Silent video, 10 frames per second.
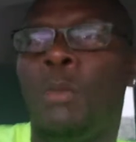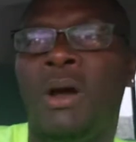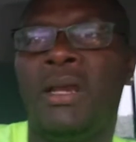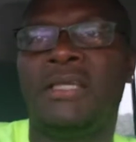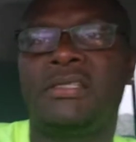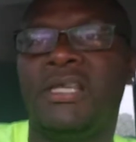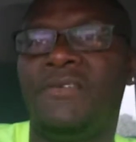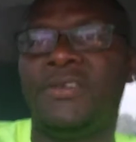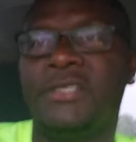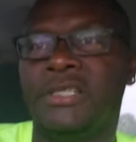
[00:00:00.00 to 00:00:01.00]
all that
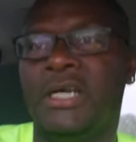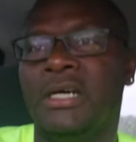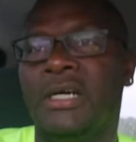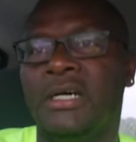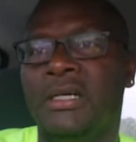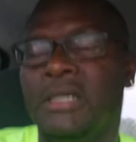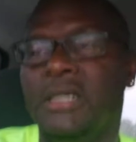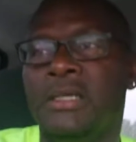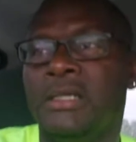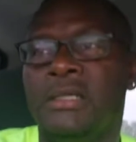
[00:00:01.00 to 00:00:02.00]
stuff is
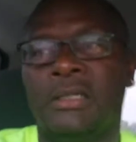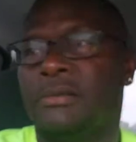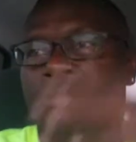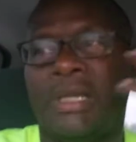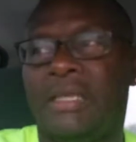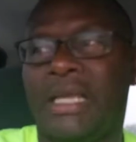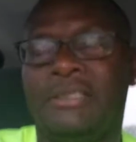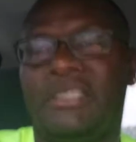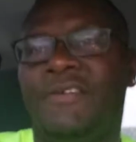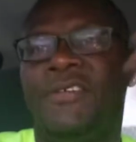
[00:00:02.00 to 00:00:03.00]
that
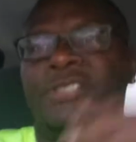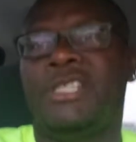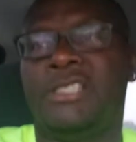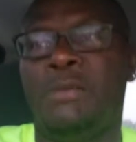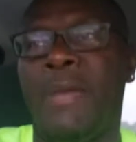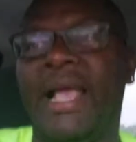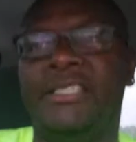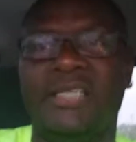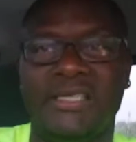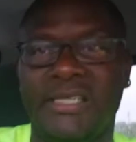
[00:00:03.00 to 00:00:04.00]
stuff is just
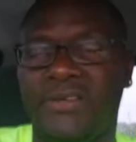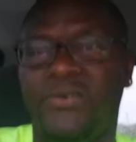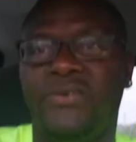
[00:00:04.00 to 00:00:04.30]
imaginative.